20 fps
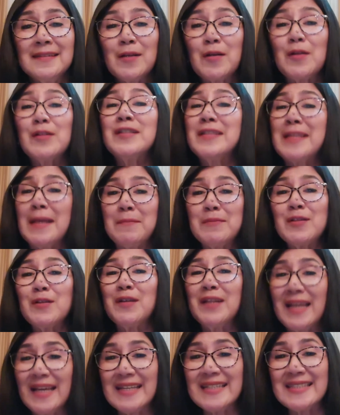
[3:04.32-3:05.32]

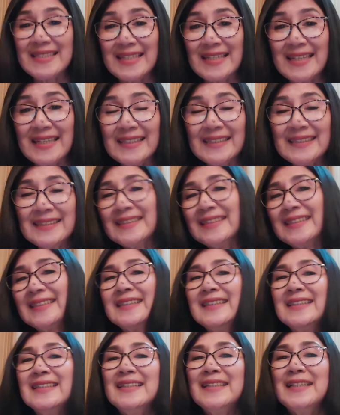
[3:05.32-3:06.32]
conceptualizing.
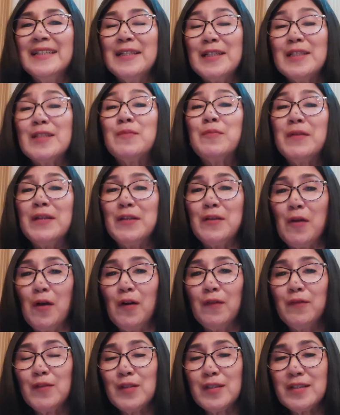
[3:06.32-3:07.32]
It's pretty
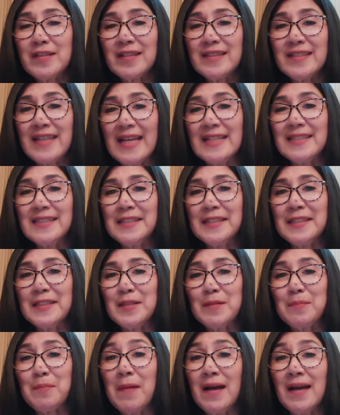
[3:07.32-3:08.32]
obvious that dancing
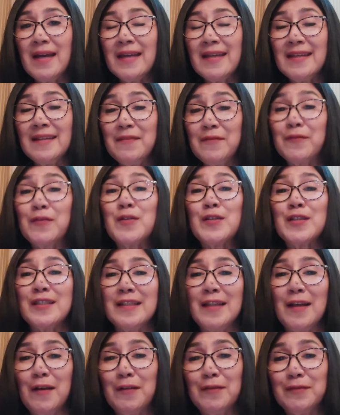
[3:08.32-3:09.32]
is my
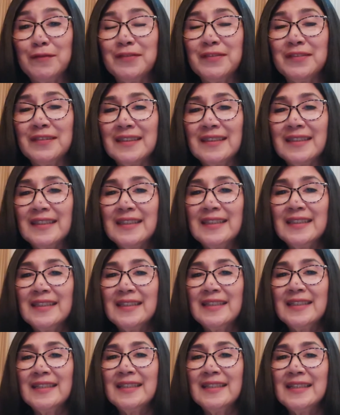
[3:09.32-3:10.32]
first love.
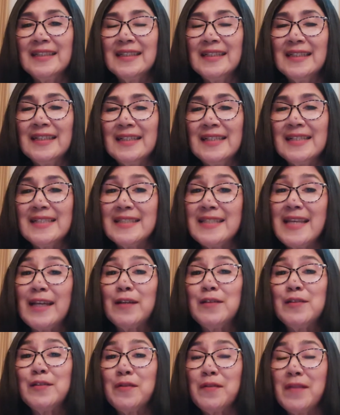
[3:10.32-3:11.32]

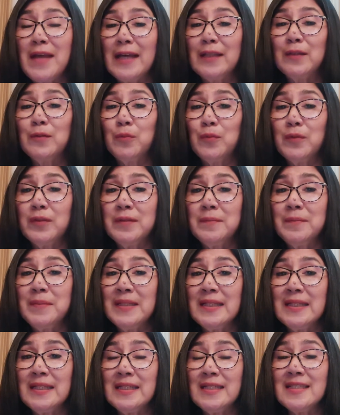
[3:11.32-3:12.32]
Second to that would
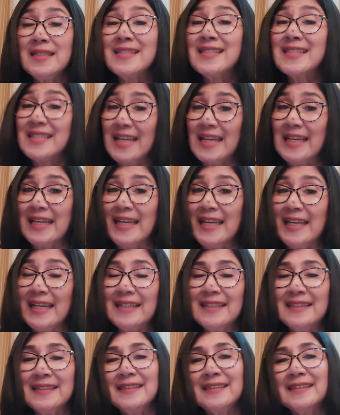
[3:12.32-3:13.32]
be singing.
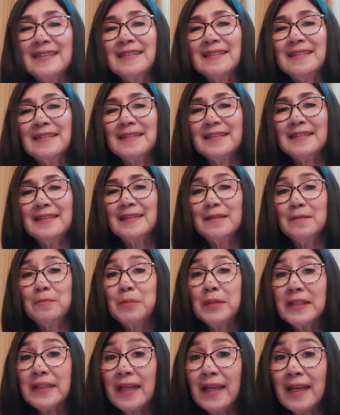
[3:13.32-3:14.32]

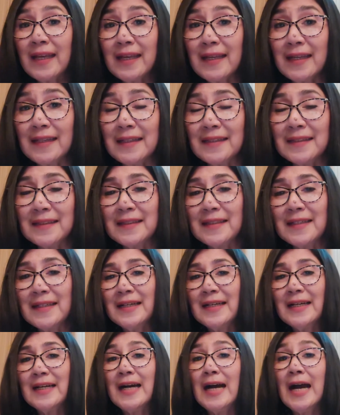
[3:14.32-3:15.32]
But hey,
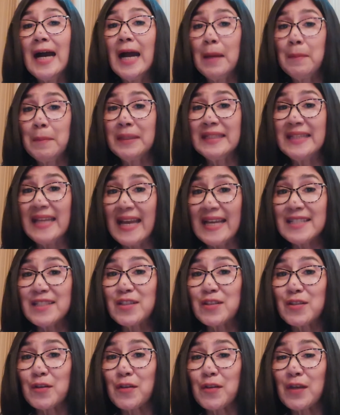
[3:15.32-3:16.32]
I'm a
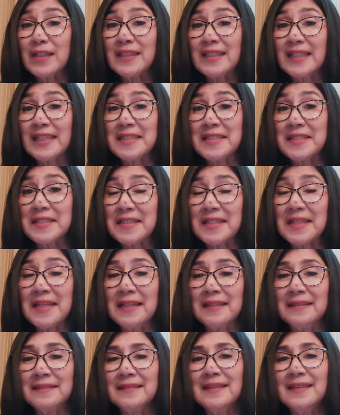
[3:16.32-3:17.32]
dancer that can
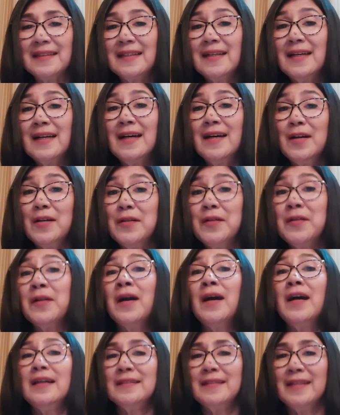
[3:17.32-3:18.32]
sing,
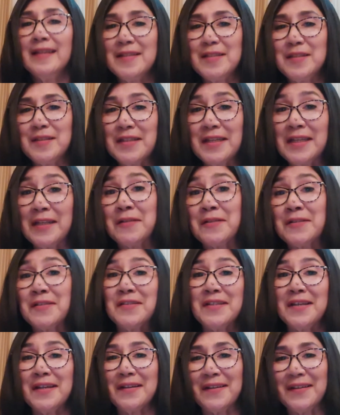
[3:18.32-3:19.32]
not a singer
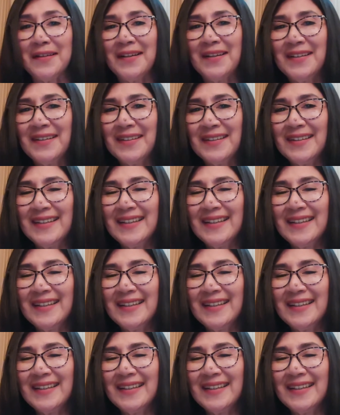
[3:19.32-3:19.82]
singer.